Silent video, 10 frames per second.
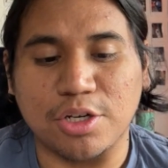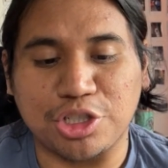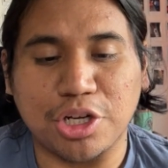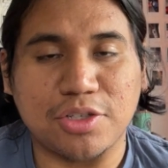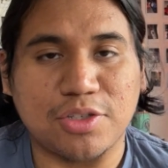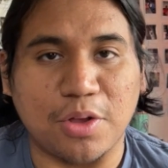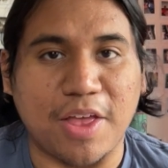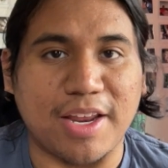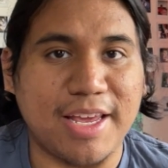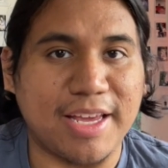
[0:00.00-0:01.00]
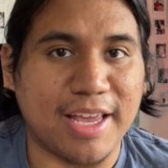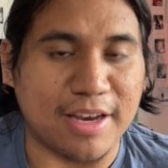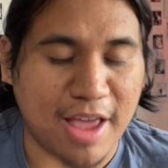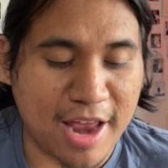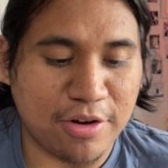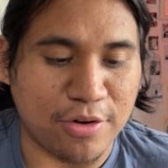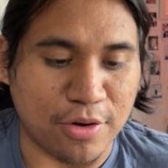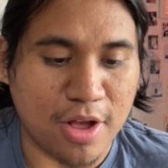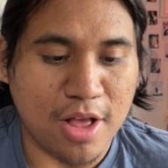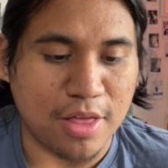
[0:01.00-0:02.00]
just so that he can
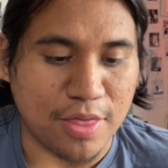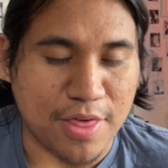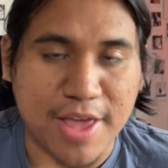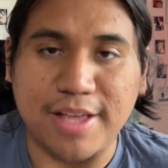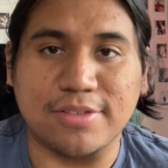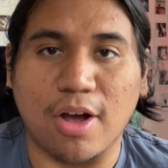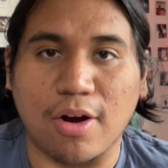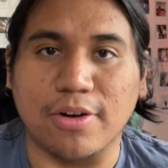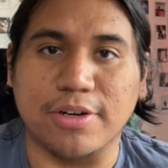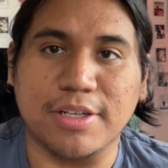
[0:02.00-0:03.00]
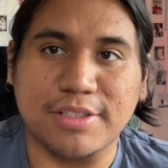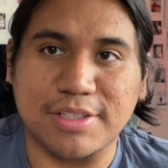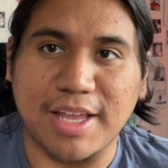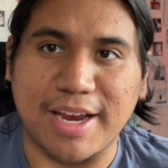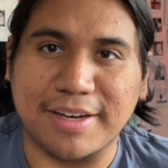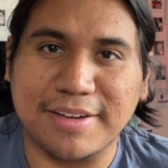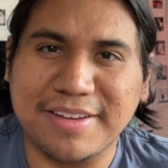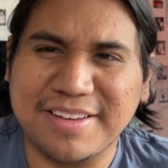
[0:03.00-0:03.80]
enter his hard state.